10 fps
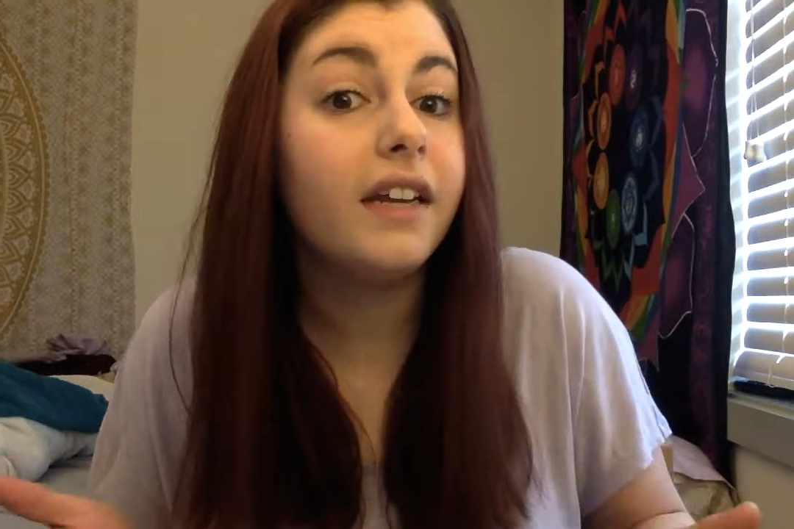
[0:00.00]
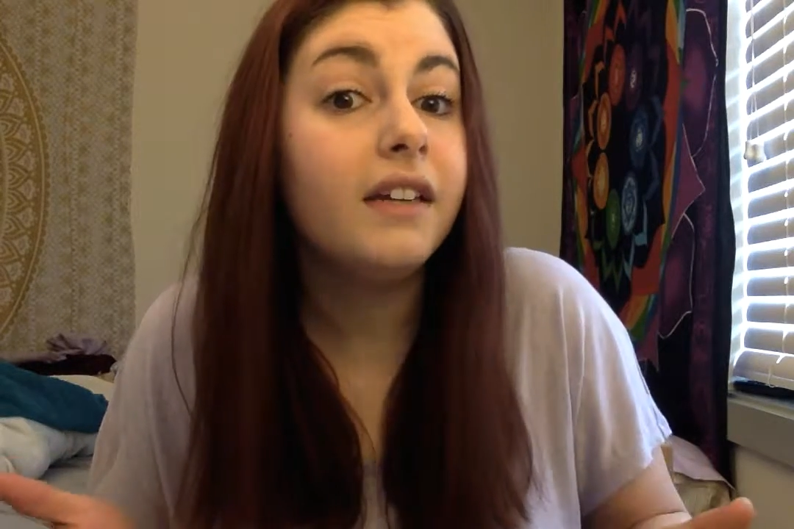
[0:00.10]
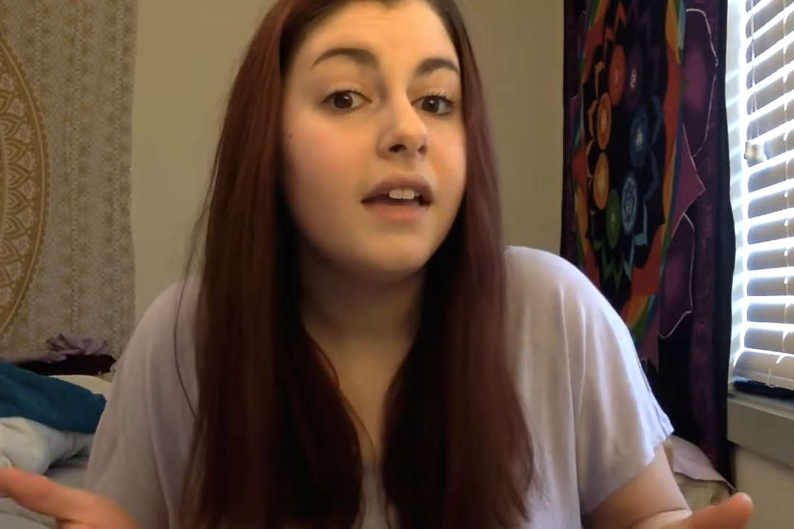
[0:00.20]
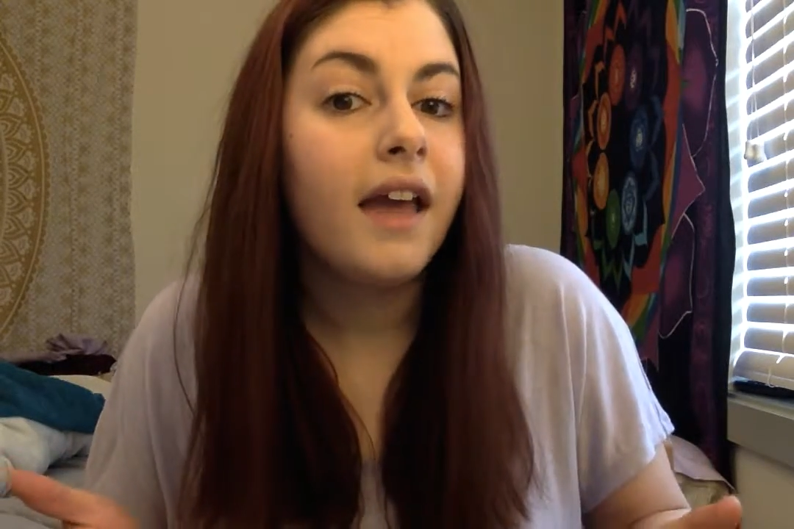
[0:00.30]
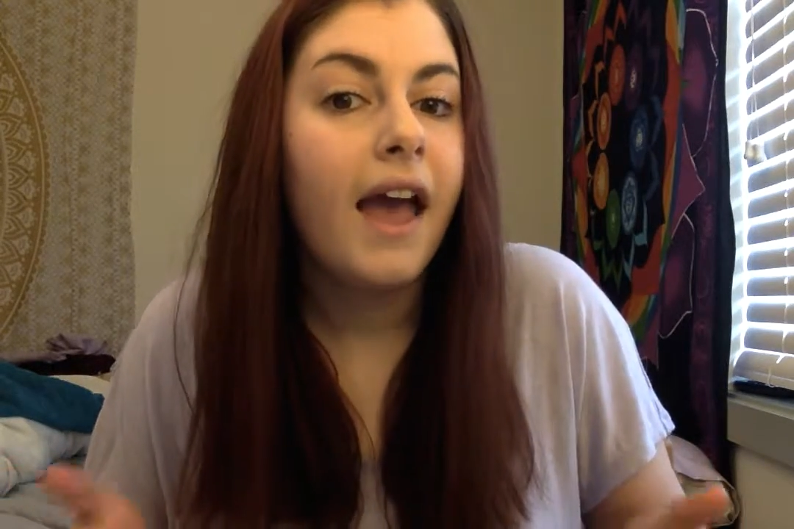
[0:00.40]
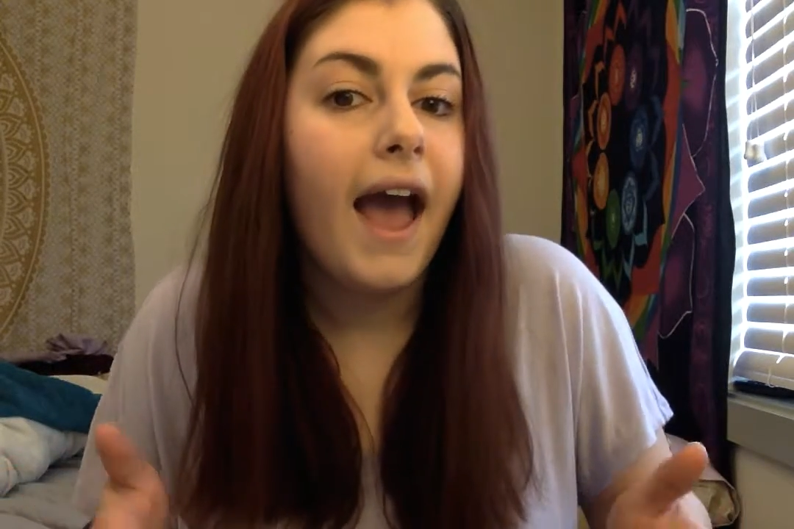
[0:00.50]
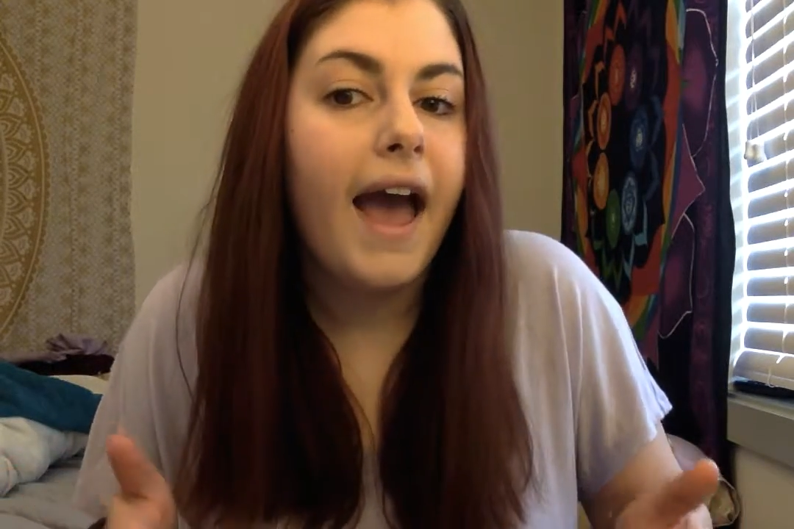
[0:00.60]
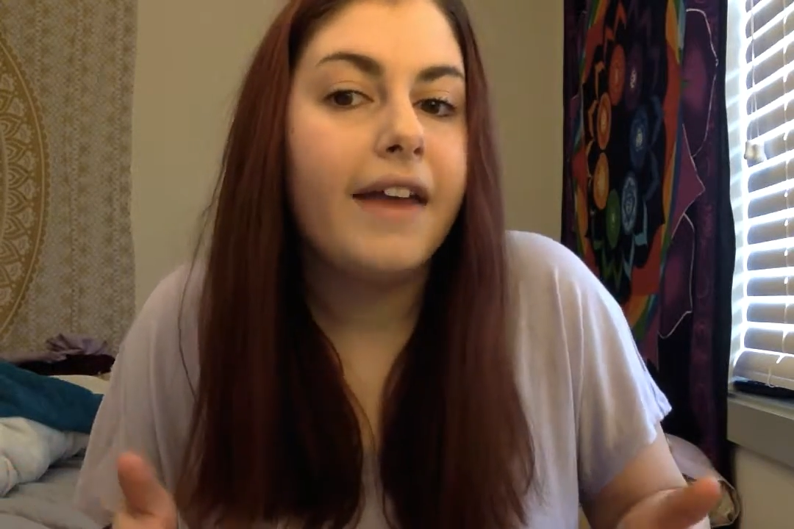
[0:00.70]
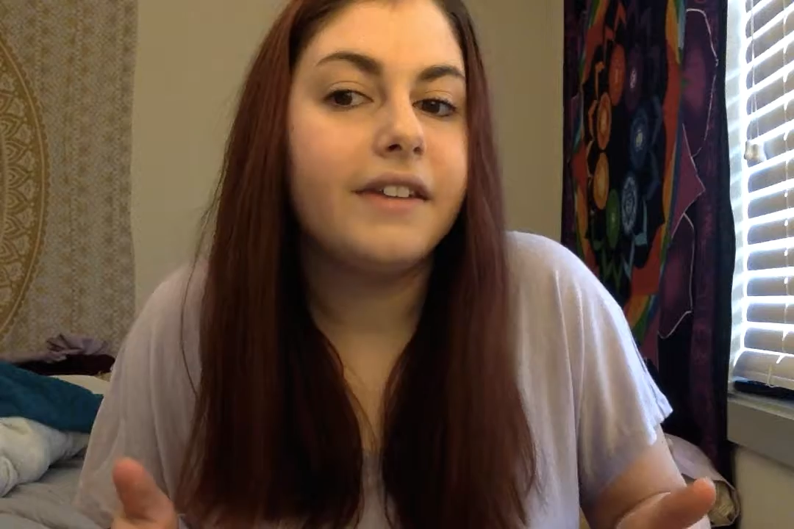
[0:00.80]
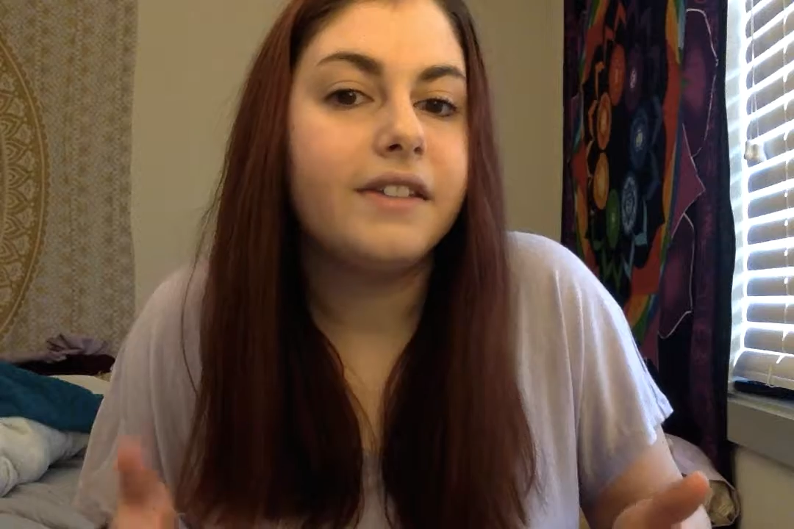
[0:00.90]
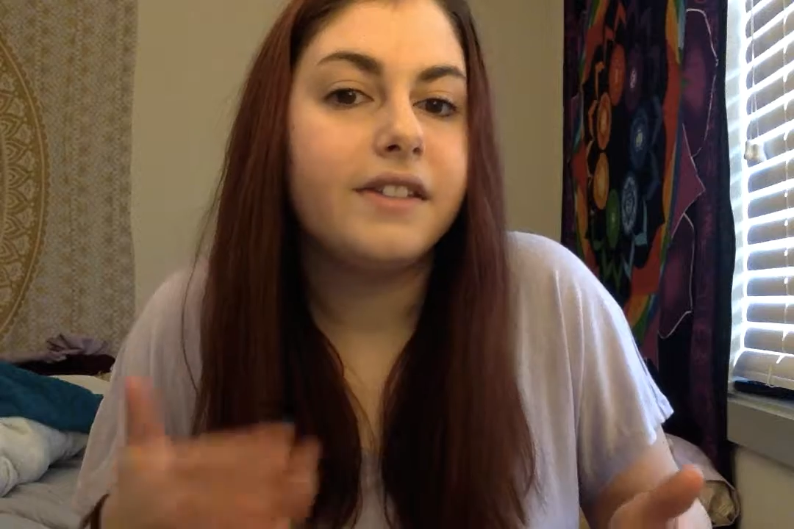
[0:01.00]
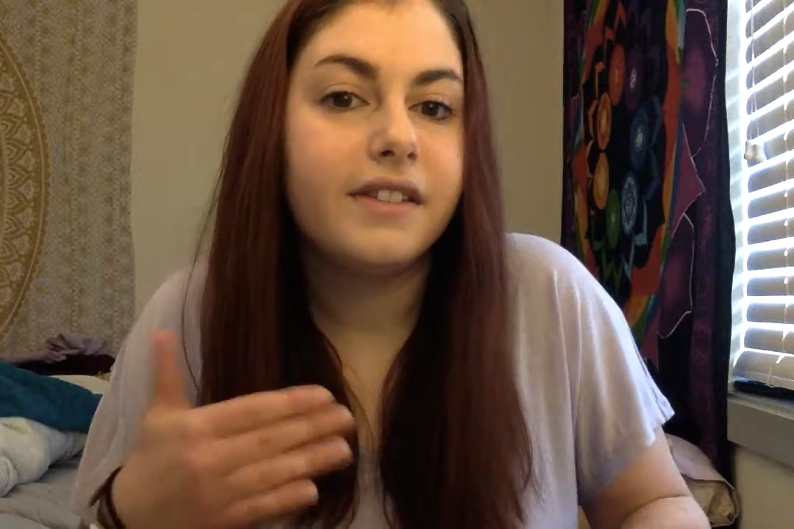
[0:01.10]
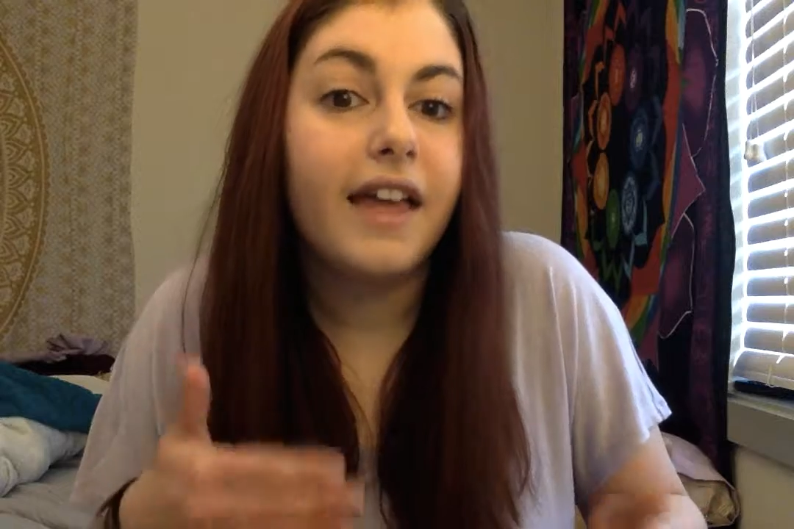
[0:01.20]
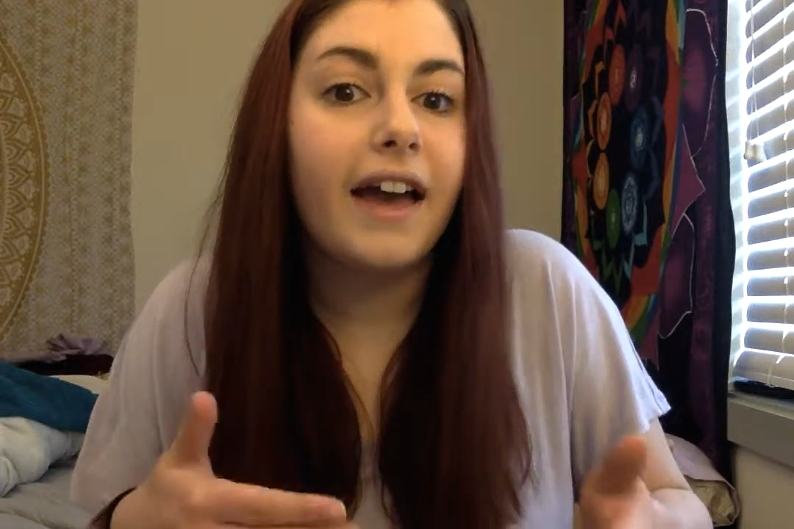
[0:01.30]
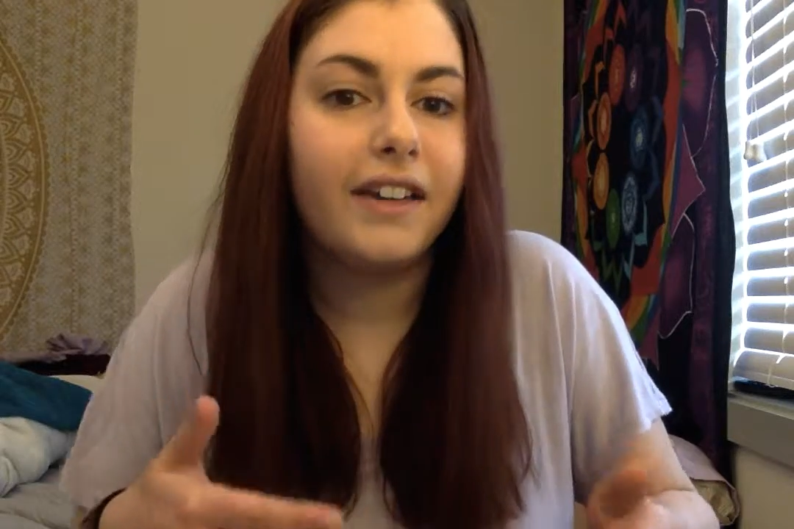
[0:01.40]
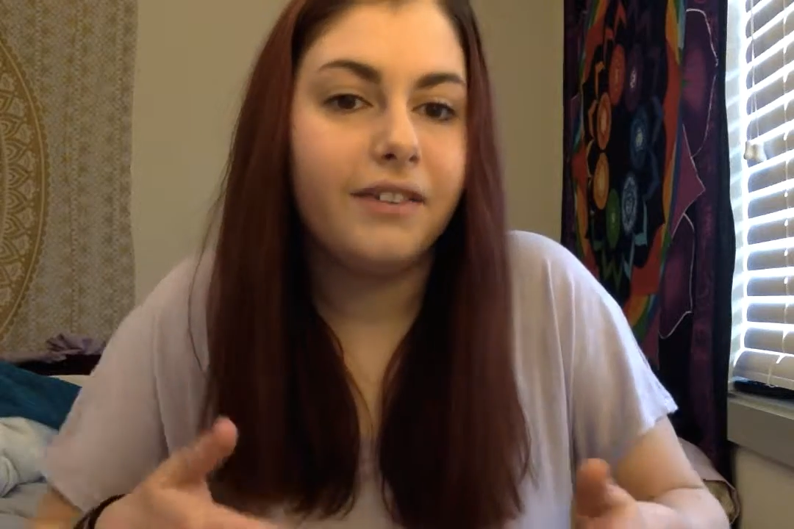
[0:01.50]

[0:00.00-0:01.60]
and that way